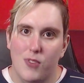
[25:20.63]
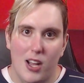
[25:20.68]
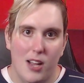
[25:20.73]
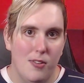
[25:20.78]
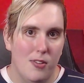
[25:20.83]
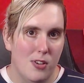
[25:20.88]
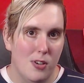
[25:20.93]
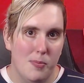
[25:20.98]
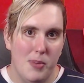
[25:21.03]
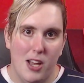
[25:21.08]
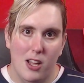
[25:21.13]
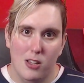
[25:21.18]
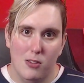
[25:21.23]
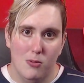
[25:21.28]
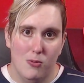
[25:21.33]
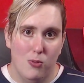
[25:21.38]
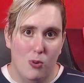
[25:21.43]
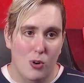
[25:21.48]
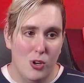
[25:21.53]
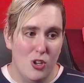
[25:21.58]
500
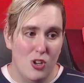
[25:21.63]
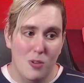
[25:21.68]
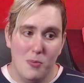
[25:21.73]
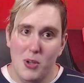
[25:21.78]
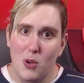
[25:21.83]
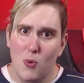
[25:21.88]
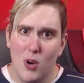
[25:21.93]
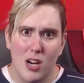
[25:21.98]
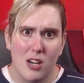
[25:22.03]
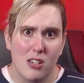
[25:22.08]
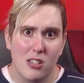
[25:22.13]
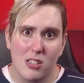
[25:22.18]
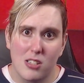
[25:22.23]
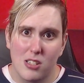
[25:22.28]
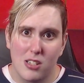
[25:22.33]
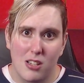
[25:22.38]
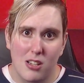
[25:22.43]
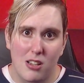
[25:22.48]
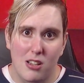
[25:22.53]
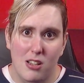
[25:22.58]
pounds before. You could be
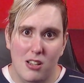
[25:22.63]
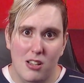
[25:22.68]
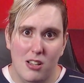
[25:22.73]
worse.